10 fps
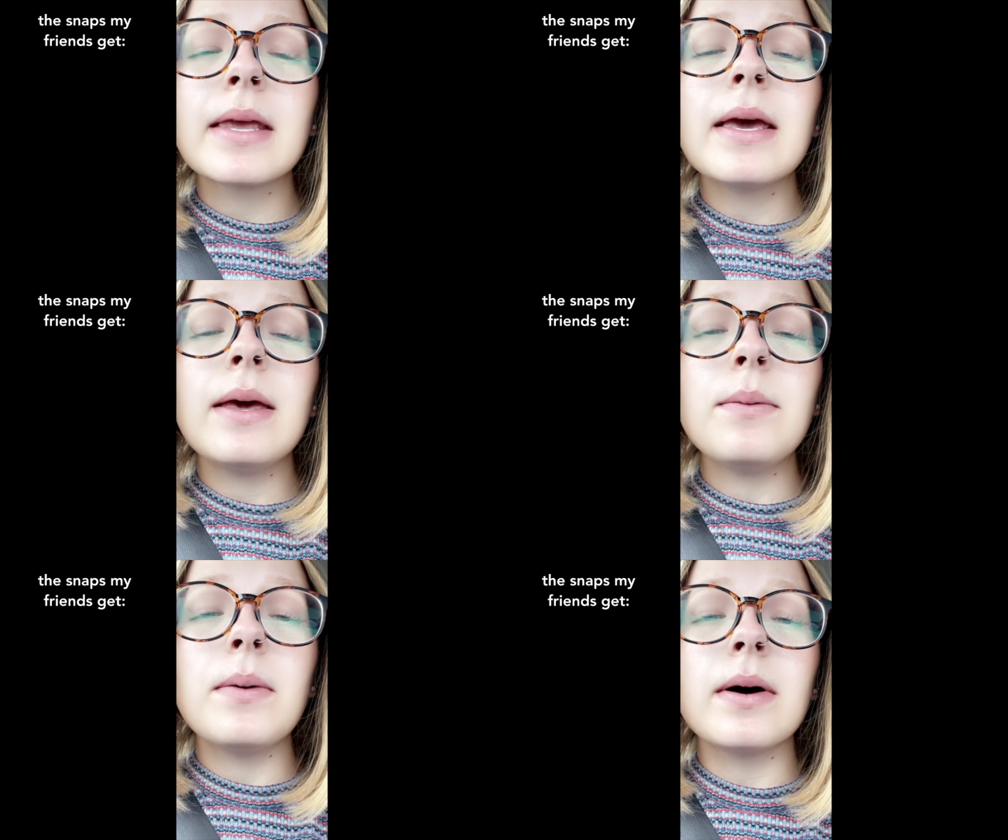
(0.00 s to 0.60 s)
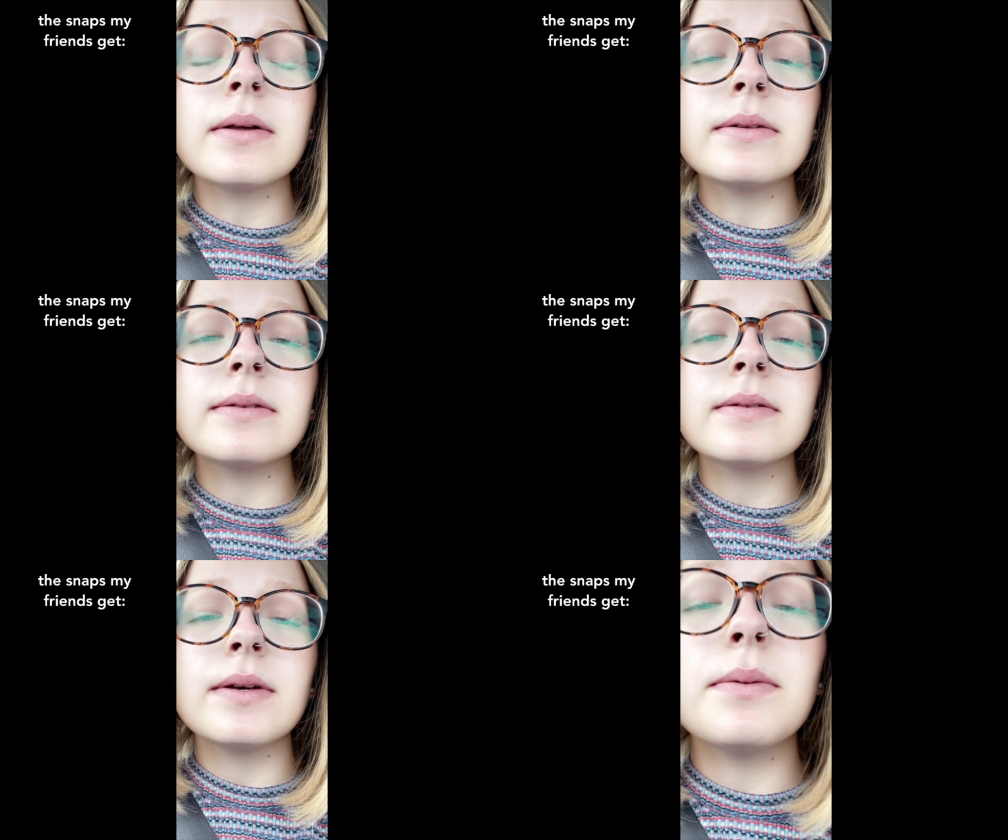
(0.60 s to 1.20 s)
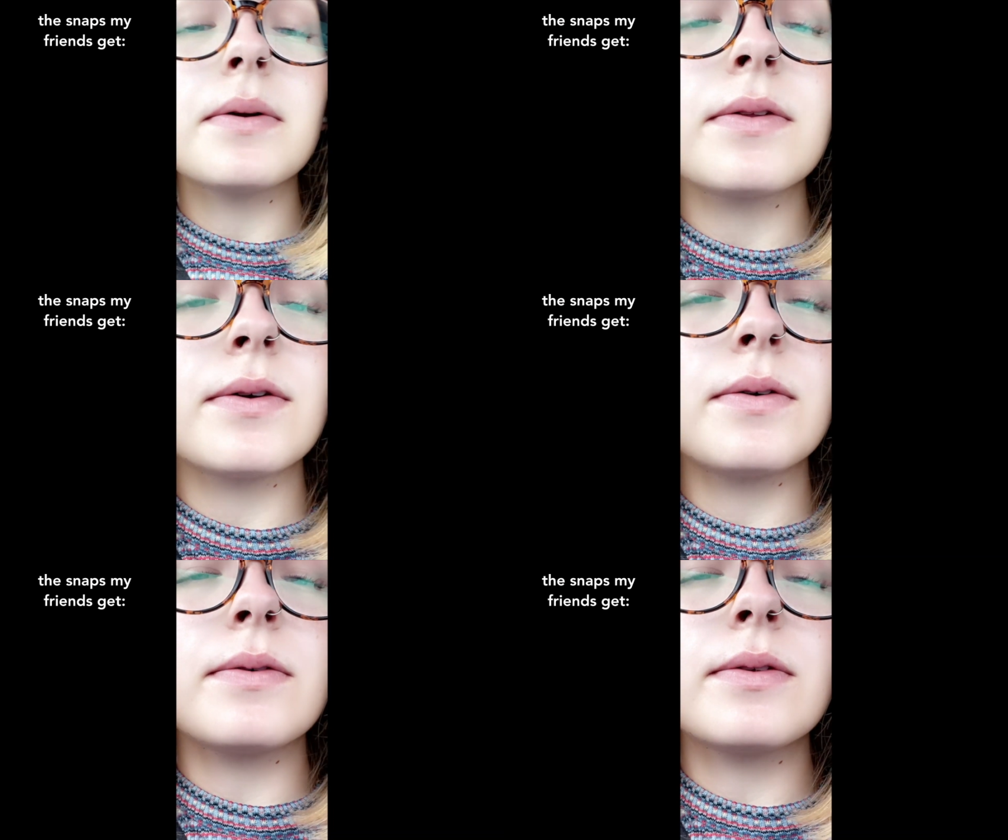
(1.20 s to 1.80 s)
it was. It was
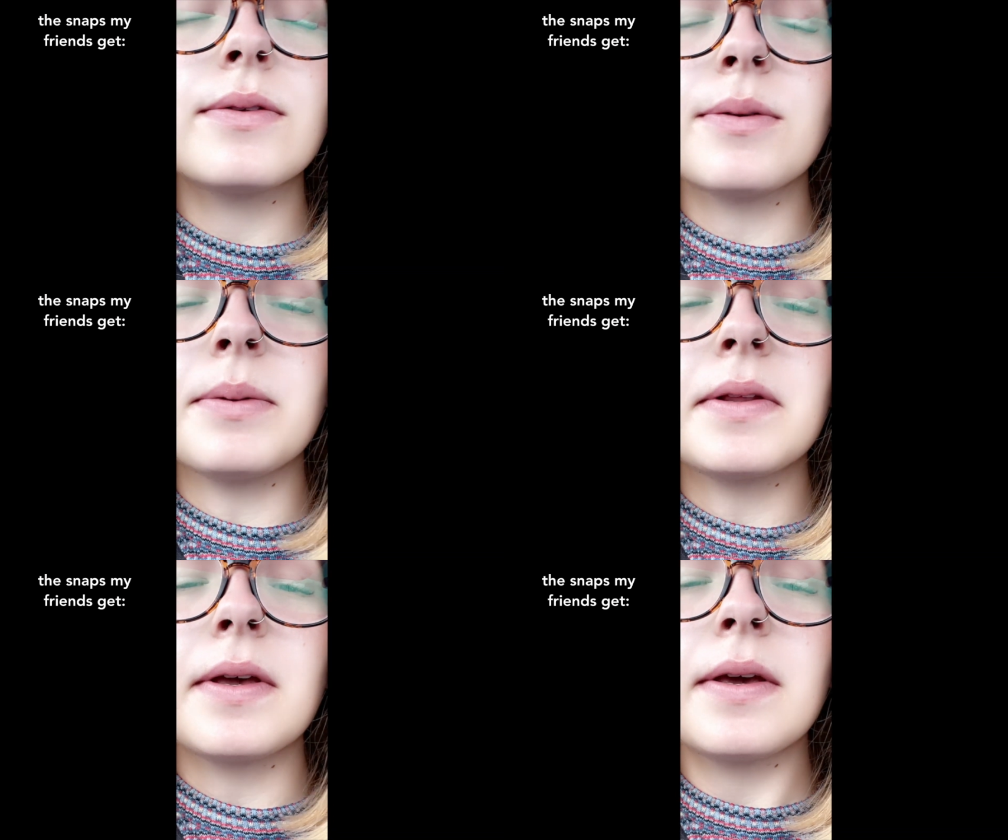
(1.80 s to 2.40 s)
still, still busy.